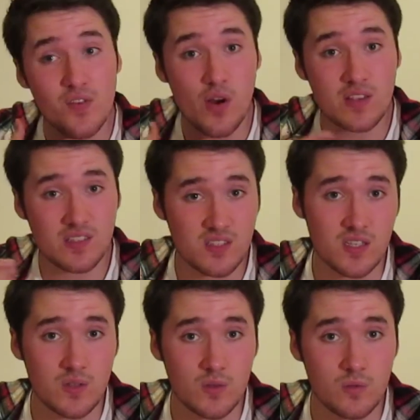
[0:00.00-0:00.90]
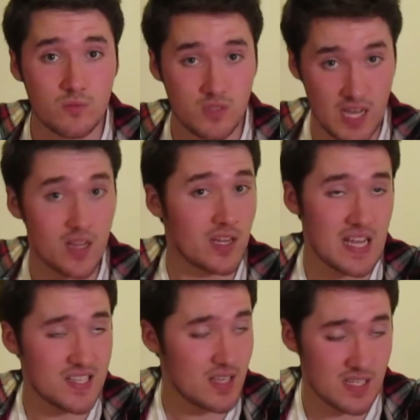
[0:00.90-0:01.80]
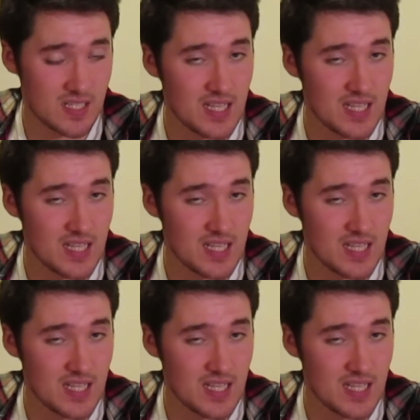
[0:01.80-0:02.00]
for us to tell kids that there's a